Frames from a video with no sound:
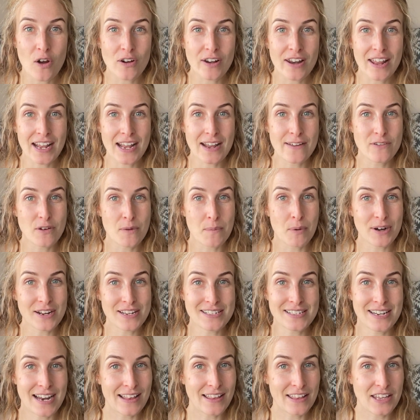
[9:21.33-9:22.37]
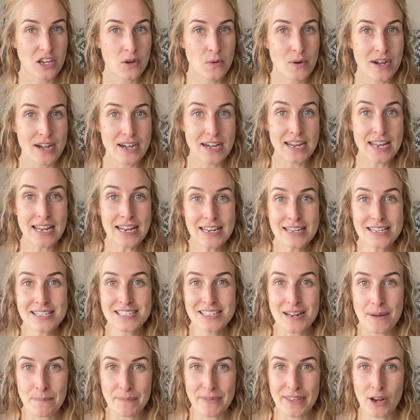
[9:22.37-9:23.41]
Like, if your body's telling you it needs
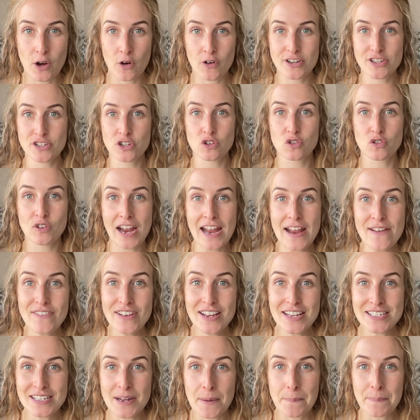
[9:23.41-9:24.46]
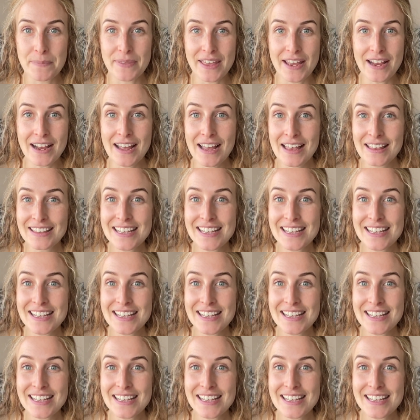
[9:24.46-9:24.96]
something or it's craving something,